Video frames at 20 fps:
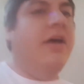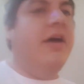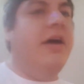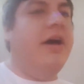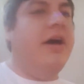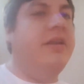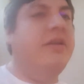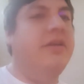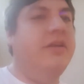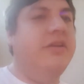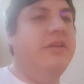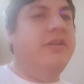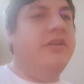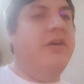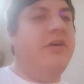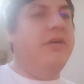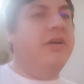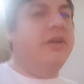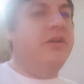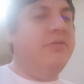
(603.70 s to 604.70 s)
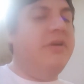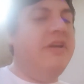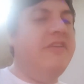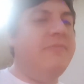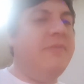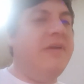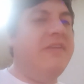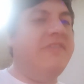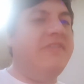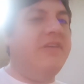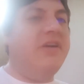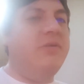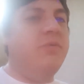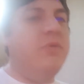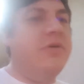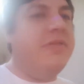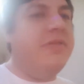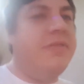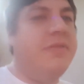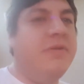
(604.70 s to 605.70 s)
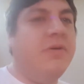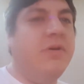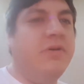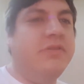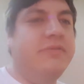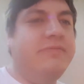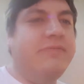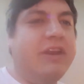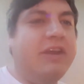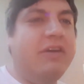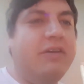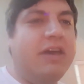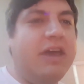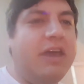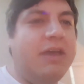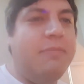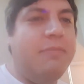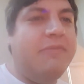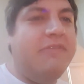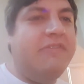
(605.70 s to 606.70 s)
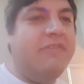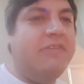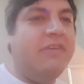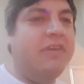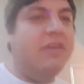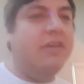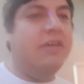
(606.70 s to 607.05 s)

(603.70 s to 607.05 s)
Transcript: going to raise my son with old video games,